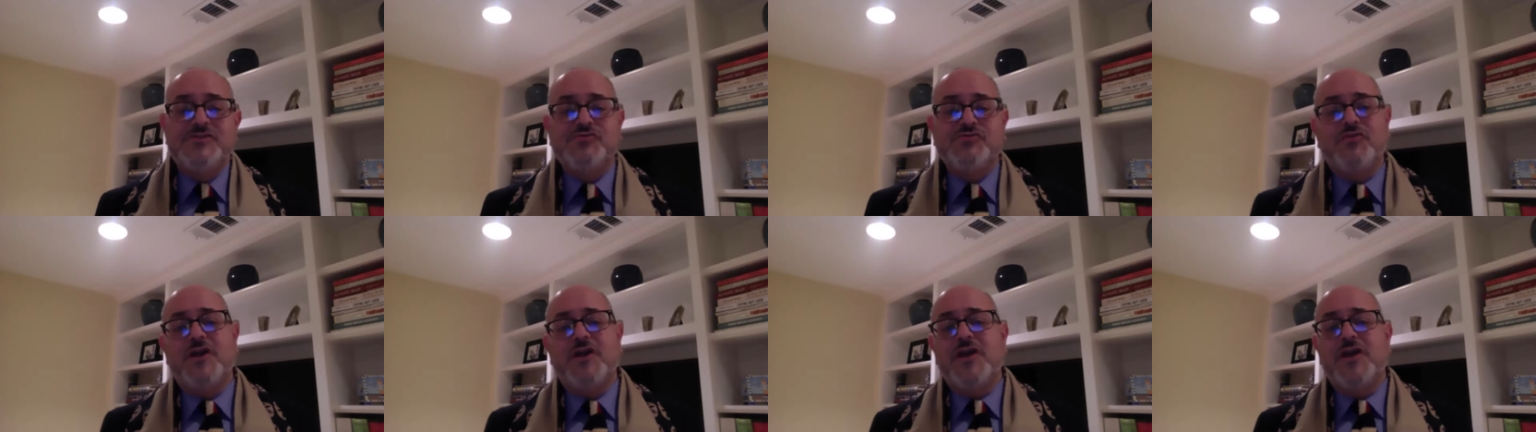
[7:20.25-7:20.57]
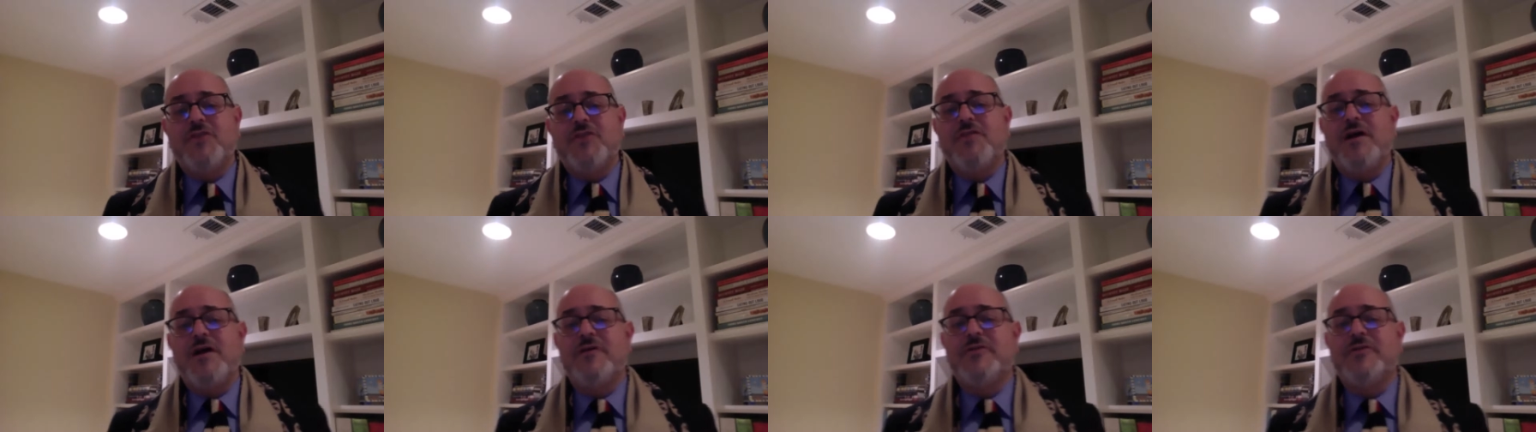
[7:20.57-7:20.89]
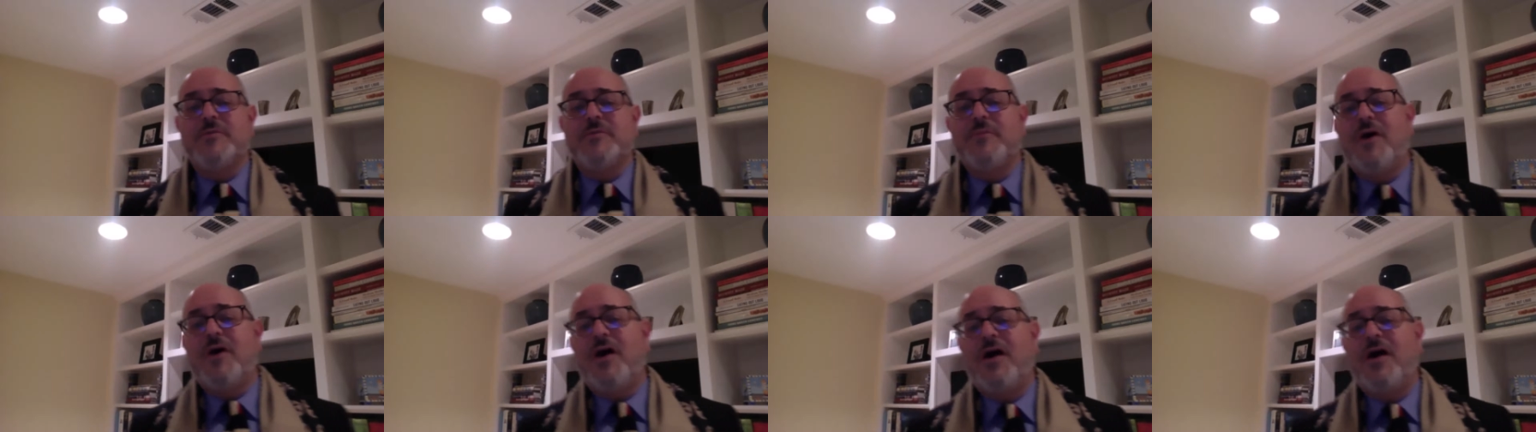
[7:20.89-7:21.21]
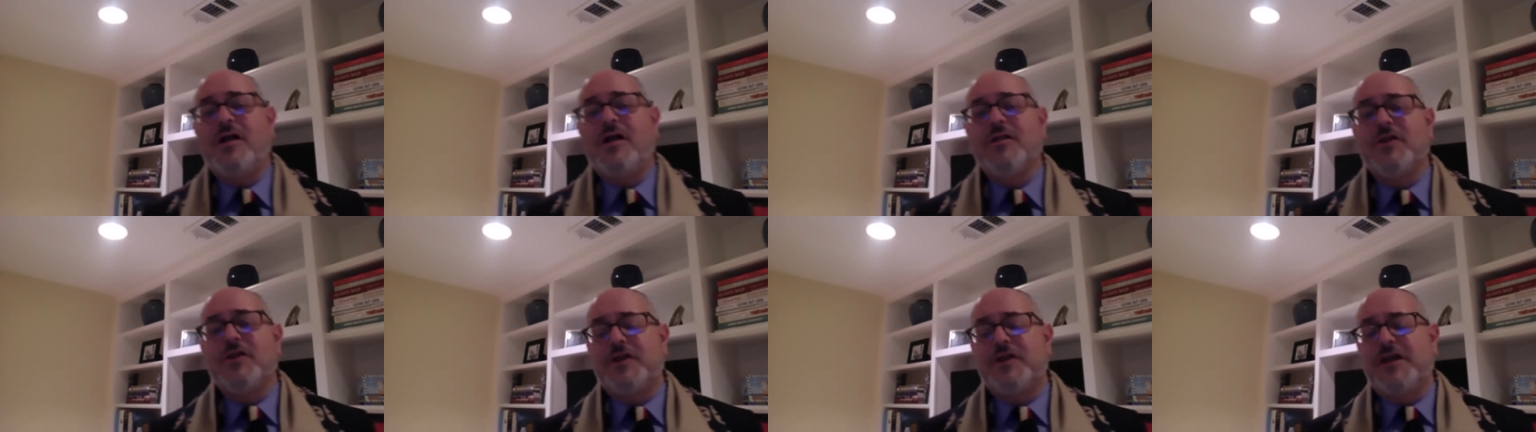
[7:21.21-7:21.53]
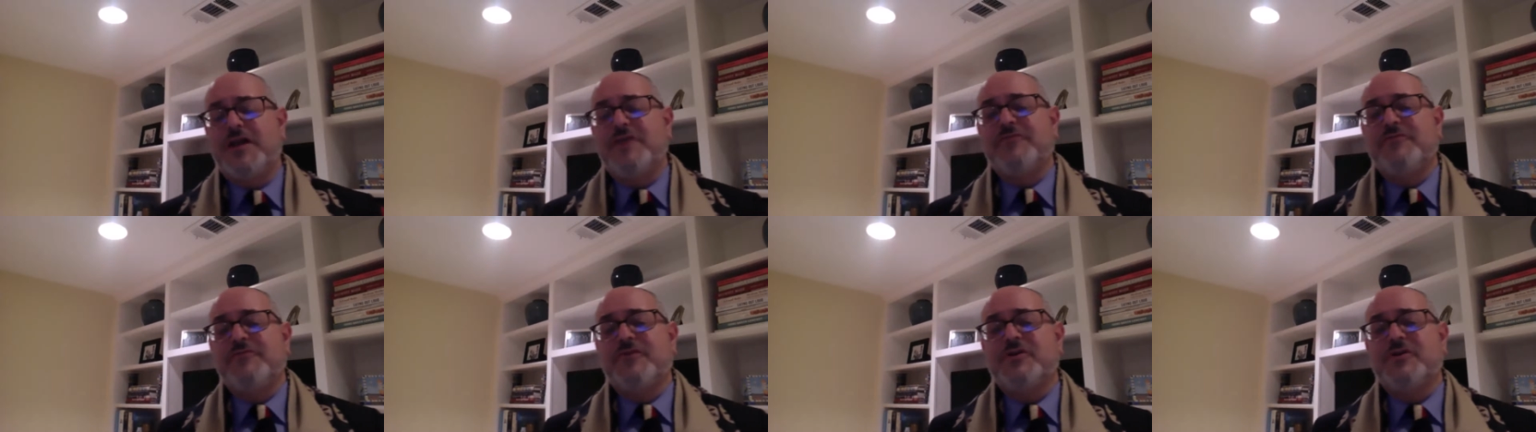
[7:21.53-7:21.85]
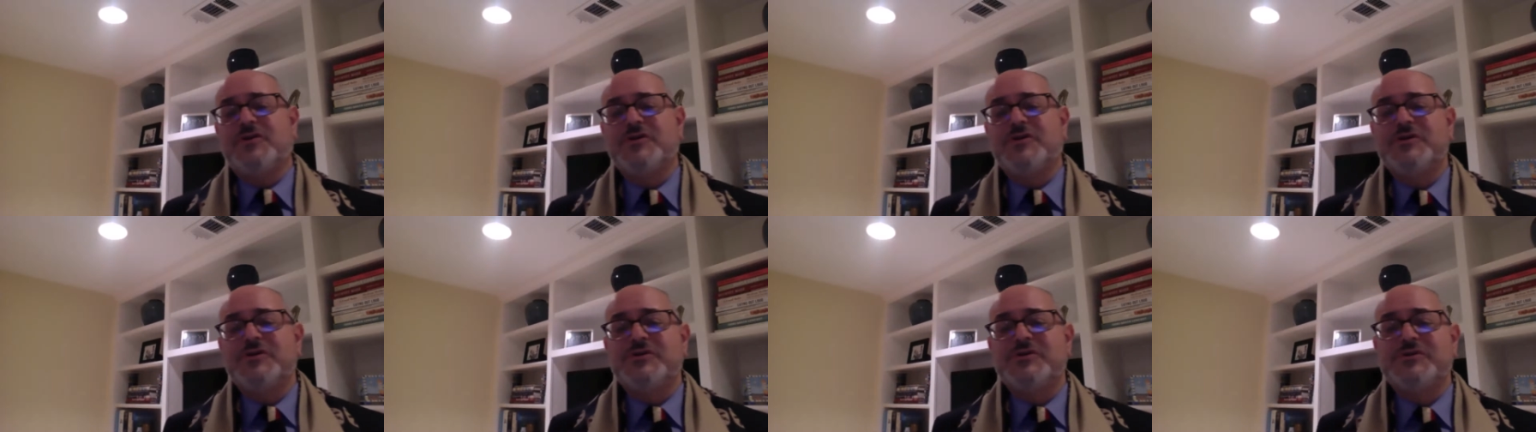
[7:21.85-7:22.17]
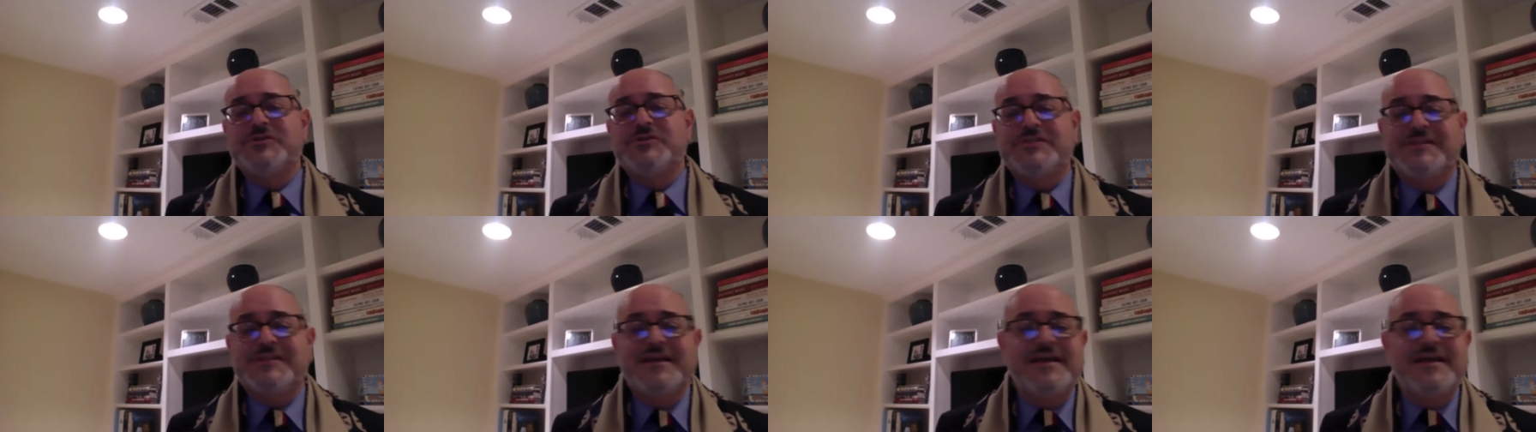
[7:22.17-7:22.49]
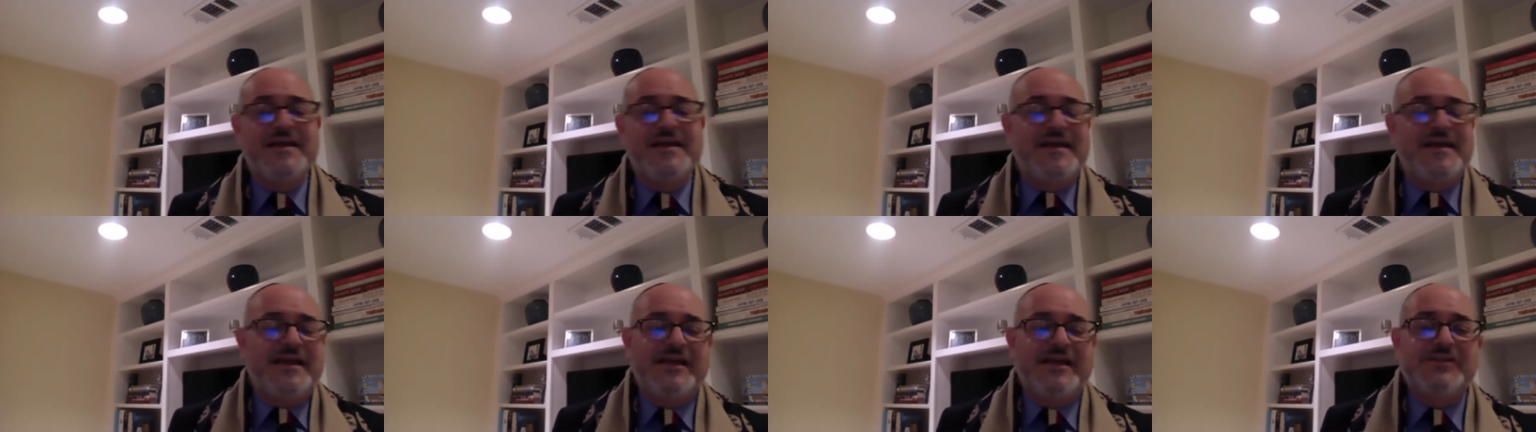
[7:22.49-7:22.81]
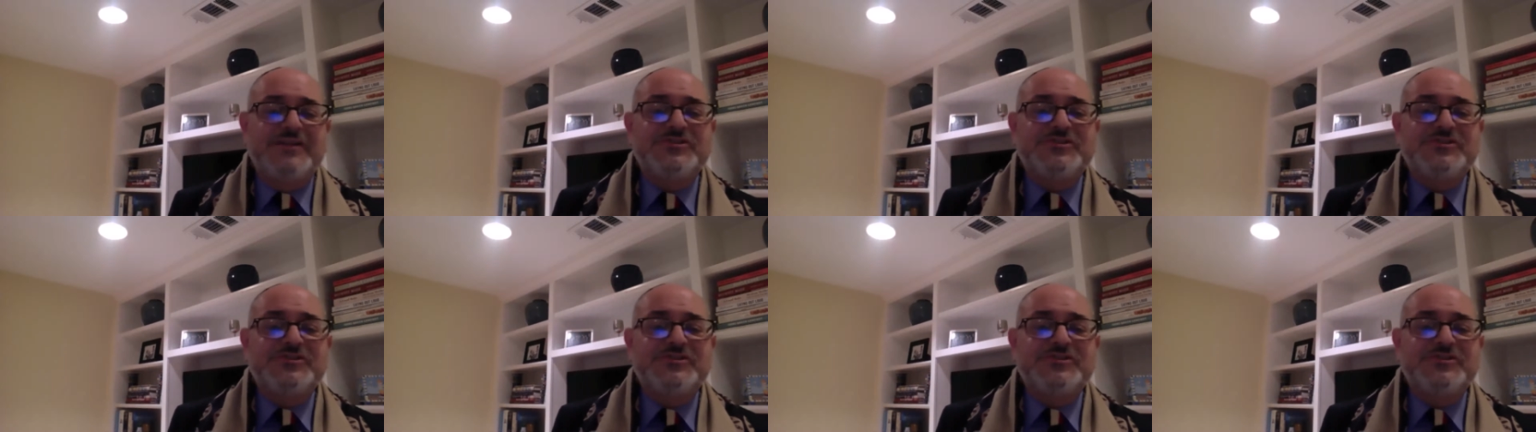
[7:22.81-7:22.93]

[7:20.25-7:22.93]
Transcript: running around the mall looking for clues in